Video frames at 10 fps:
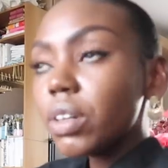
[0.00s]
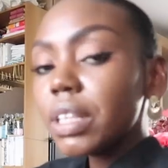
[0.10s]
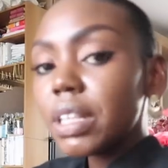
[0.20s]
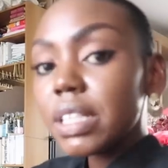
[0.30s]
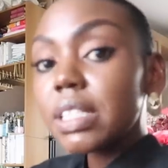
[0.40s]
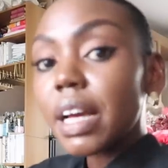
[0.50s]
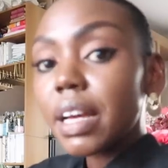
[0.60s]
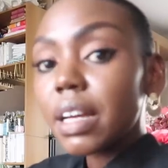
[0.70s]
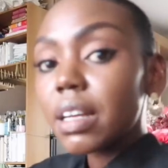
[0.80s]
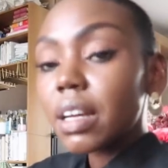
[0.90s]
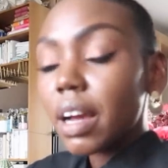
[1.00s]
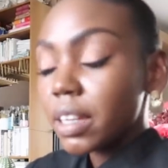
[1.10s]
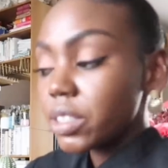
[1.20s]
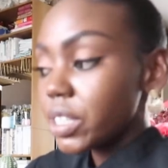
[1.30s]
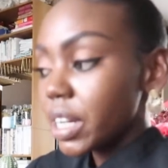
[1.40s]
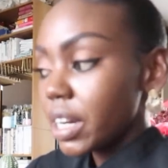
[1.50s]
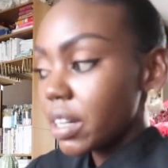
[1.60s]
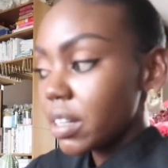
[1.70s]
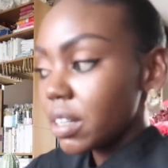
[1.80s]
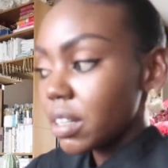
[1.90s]
three things I I
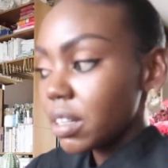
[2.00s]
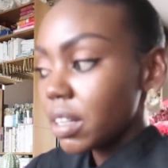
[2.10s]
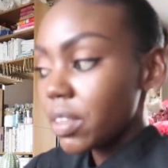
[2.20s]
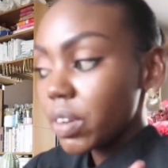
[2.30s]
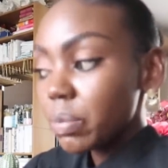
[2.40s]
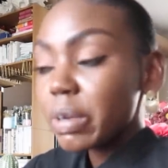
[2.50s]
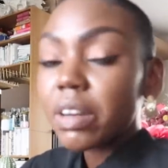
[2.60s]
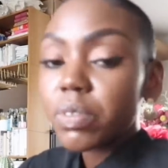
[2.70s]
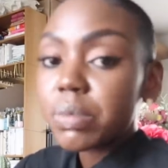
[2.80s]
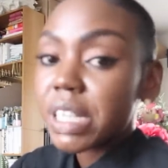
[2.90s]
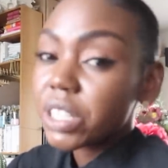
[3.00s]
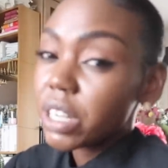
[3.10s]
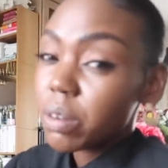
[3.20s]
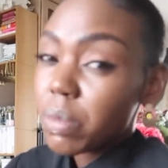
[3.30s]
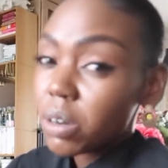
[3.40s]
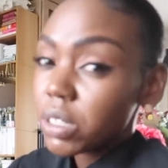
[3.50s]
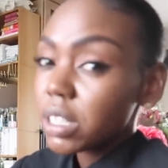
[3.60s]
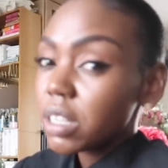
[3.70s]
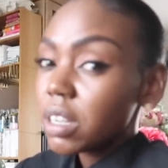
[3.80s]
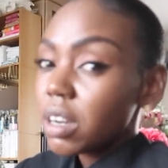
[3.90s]
shared there are three platforms I shared about
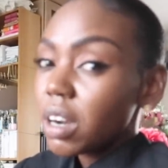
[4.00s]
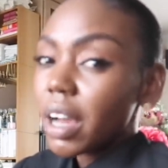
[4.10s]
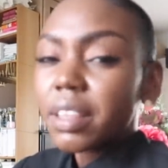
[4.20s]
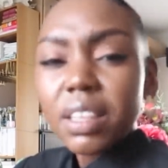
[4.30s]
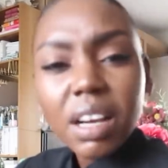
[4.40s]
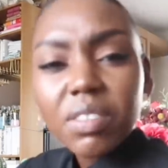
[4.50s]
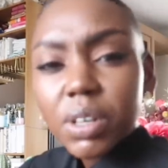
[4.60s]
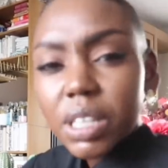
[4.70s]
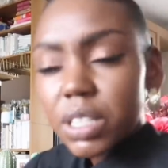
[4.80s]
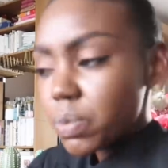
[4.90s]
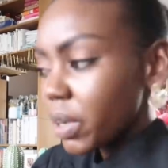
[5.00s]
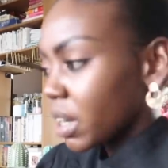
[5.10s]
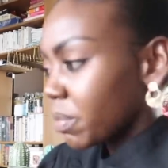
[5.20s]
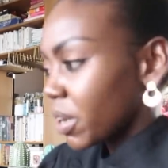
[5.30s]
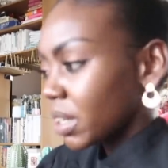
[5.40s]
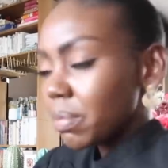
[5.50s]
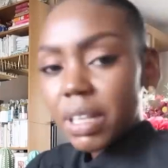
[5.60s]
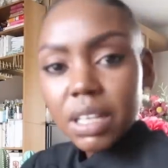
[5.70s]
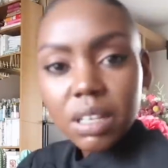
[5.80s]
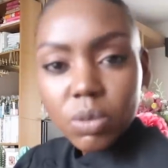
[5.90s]
I think I've already spoken about
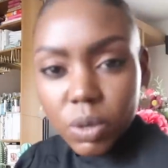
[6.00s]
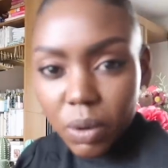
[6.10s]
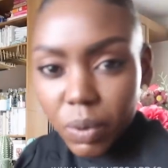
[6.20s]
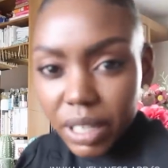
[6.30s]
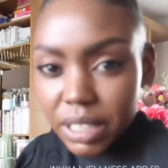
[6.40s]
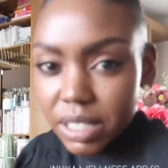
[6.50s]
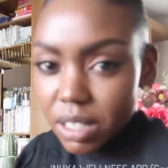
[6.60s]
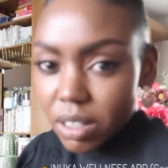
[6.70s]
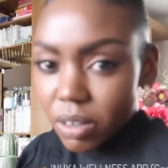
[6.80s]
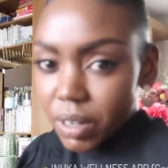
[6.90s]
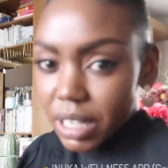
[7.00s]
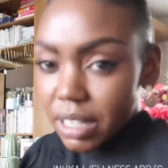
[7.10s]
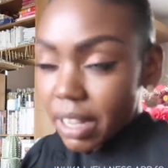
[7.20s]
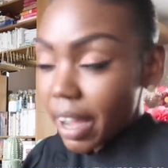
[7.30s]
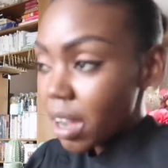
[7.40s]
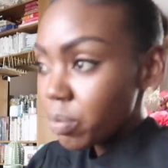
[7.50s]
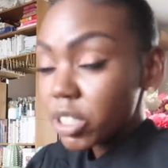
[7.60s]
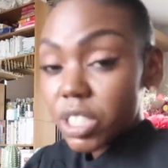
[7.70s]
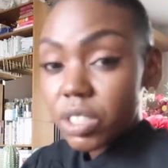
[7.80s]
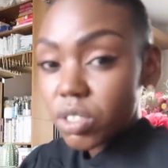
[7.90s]
them. Inuka Wellness, already the app,
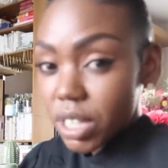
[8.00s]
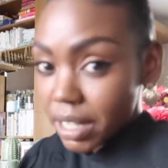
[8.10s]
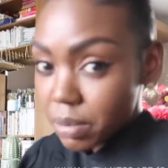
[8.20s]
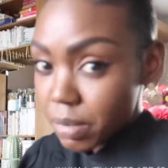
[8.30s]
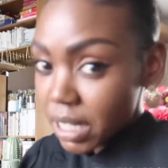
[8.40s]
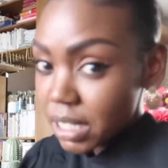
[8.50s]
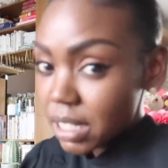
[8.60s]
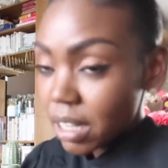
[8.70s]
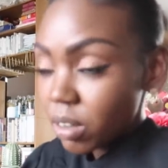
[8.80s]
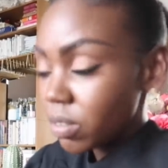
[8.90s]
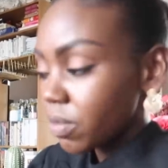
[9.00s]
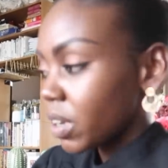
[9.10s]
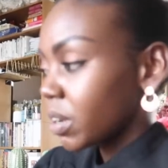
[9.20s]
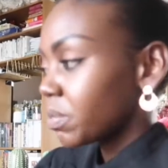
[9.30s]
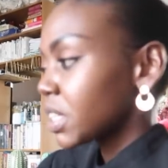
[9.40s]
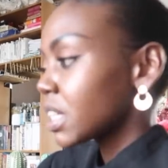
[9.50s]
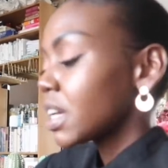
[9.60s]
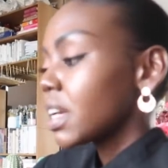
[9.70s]
which is chat based, I confirmed.